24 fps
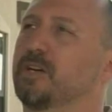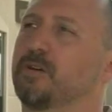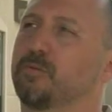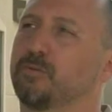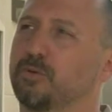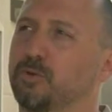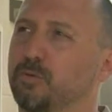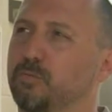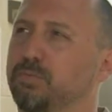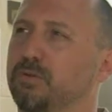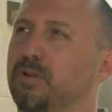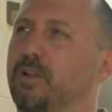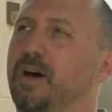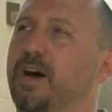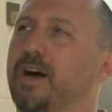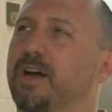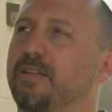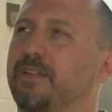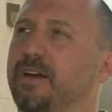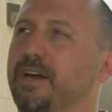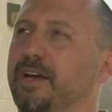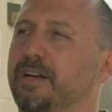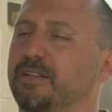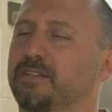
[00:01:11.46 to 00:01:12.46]
able to apply
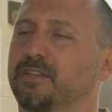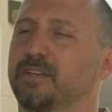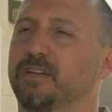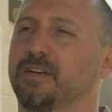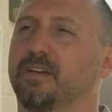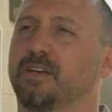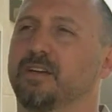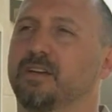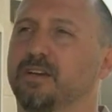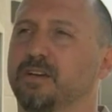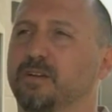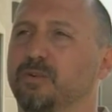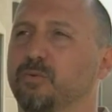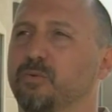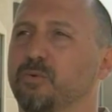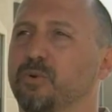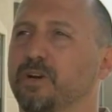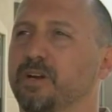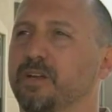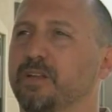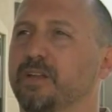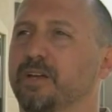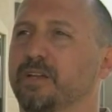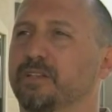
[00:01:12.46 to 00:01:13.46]
that in a
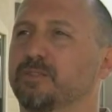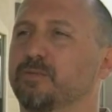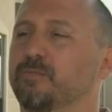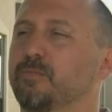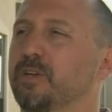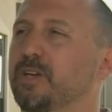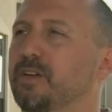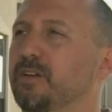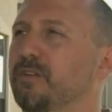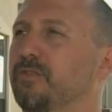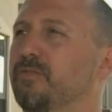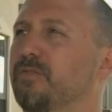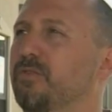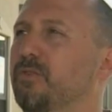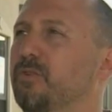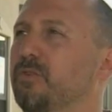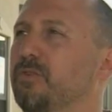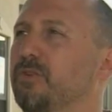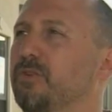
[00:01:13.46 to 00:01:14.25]
way that's meaningful.